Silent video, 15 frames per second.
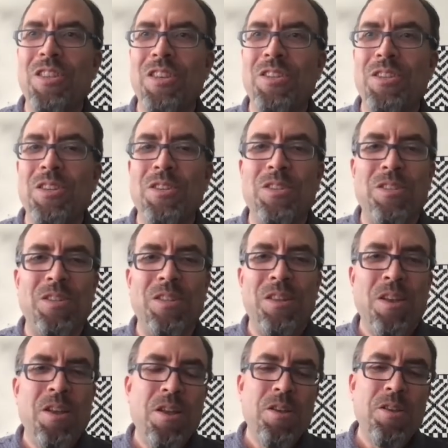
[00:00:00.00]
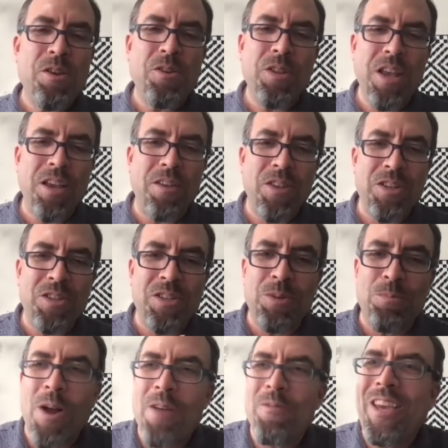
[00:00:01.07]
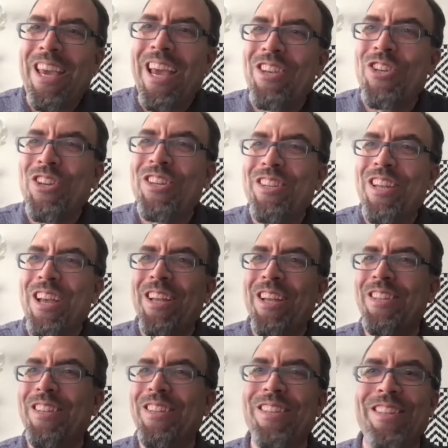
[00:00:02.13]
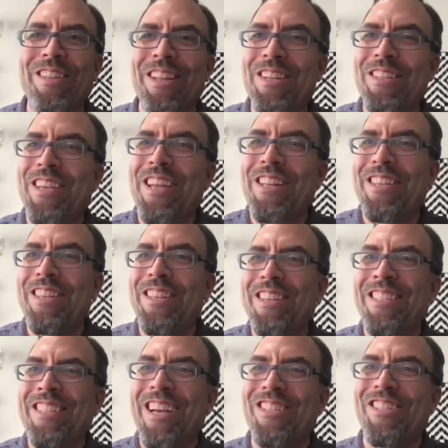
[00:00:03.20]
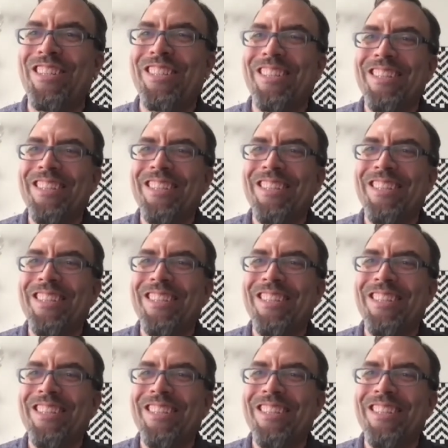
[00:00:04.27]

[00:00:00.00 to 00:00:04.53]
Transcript: This is, think of this as a provocation, and let's get to the discussion.